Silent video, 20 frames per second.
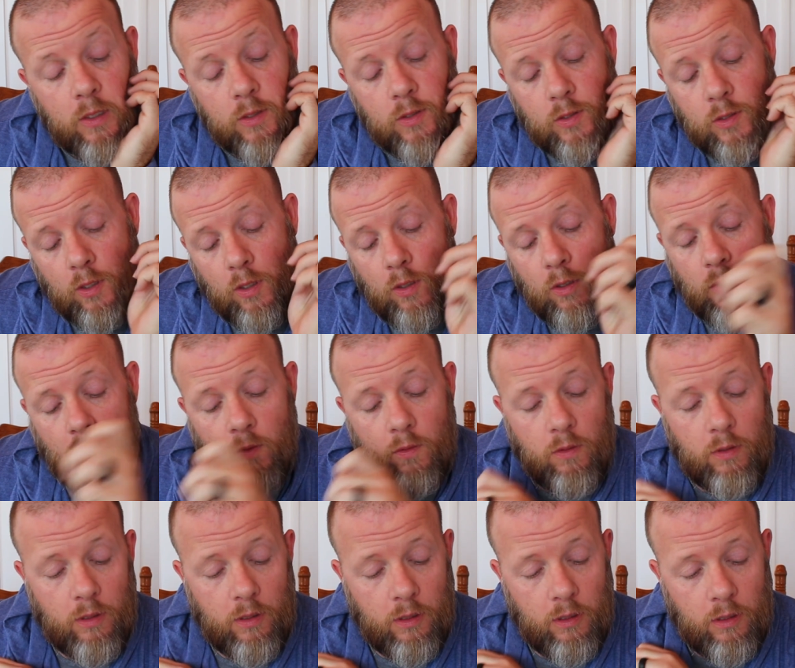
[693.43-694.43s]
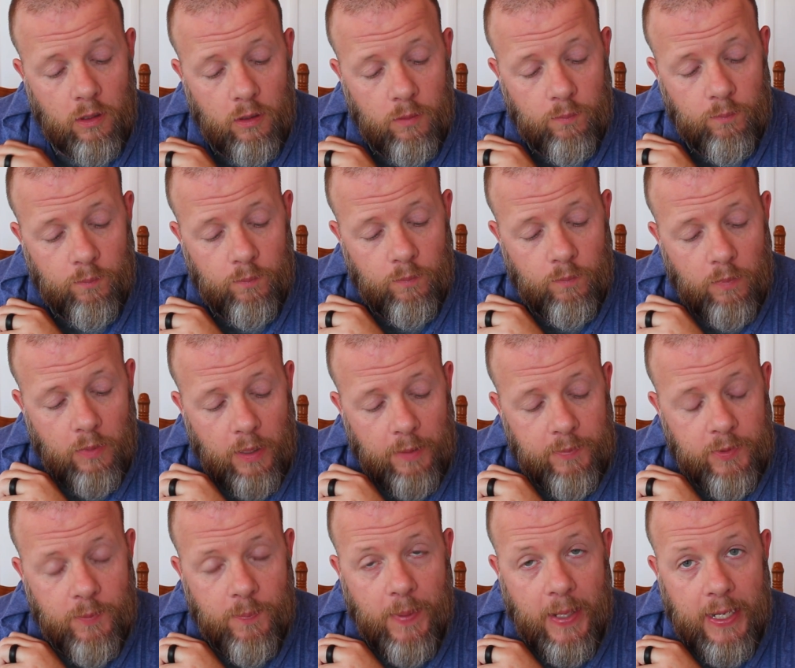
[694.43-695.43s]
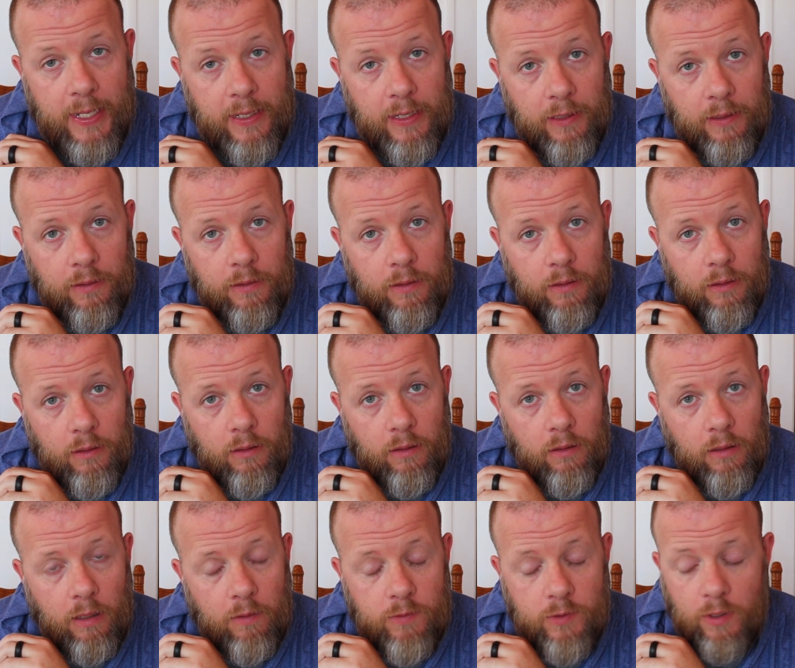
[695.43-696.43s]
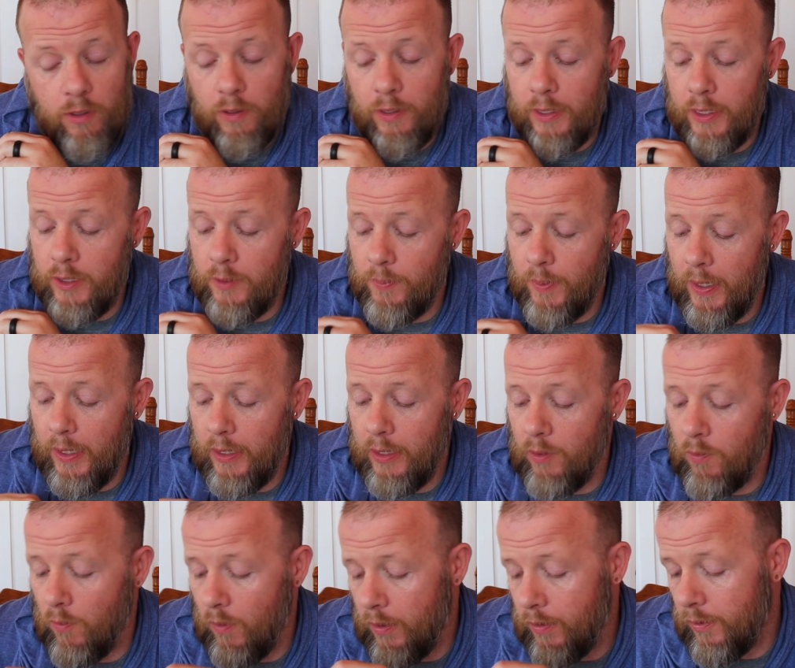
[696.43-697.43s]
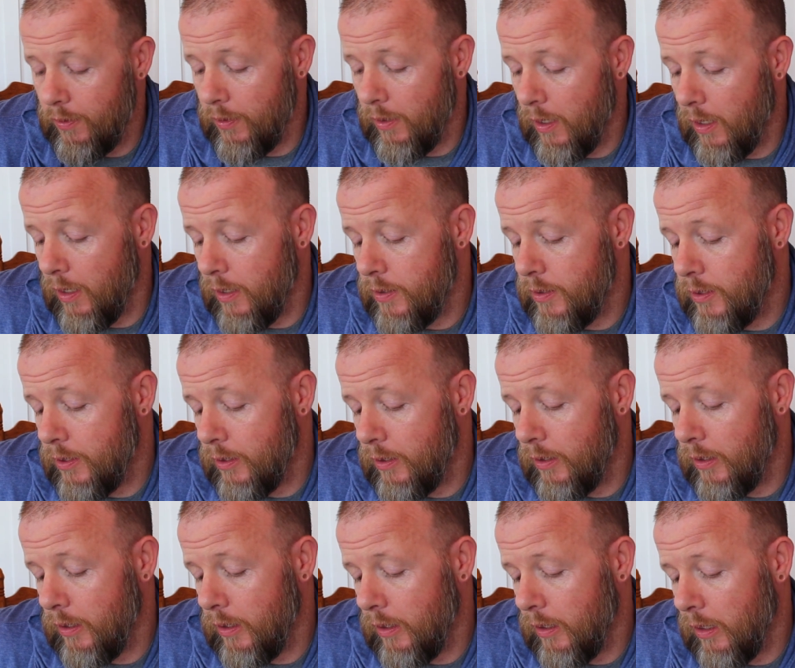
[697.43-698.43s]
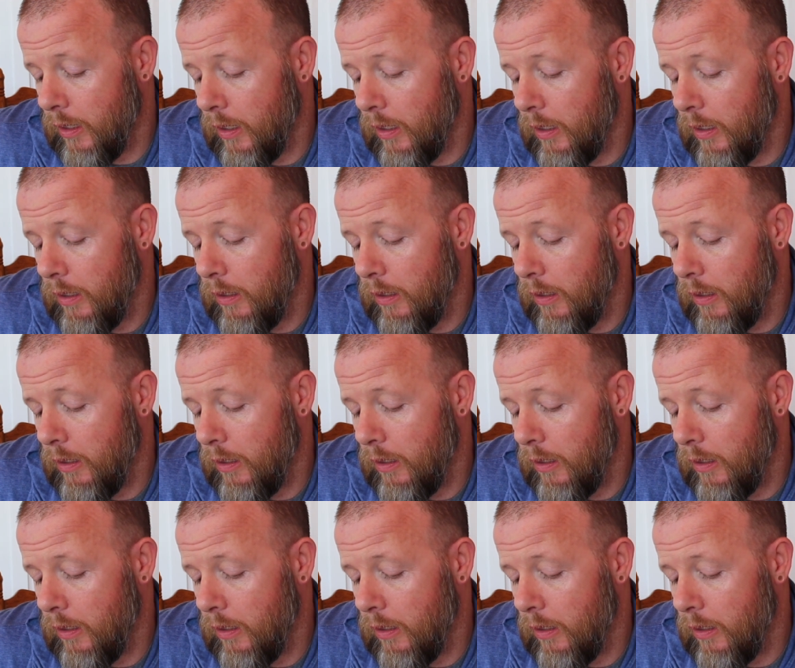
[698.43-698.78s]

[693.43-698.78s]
So I'm debating. I was already debating whether or not to get